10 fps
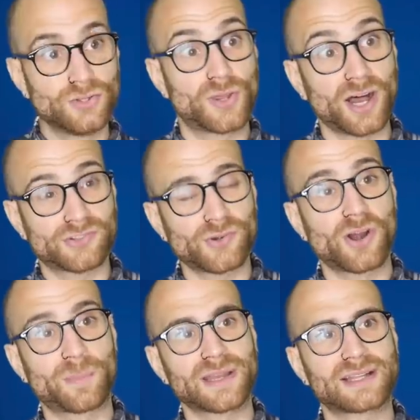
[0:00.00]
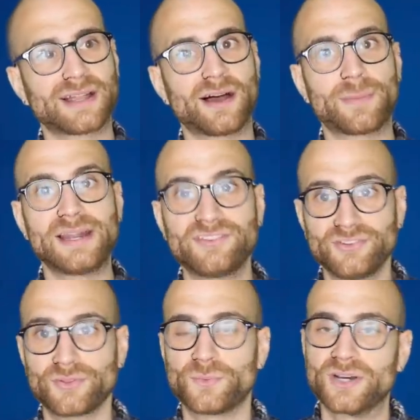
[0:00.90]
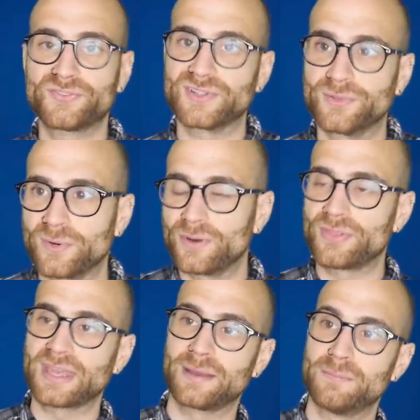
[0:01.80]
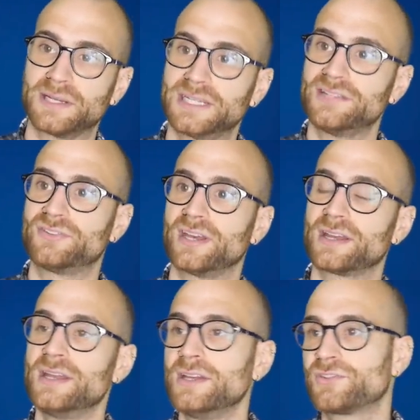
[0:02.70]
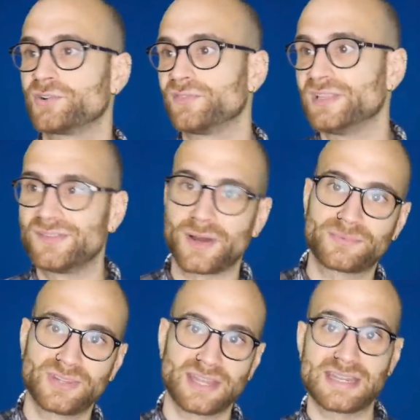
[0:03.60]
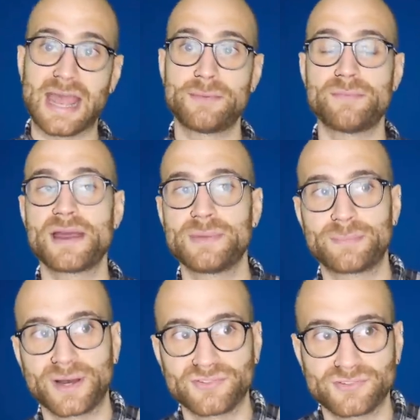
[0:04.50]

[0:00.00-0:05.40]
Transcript: Newcastle are a big club, and it's not the worst thing in the world. They get money to sort of live up to their name and maybe buy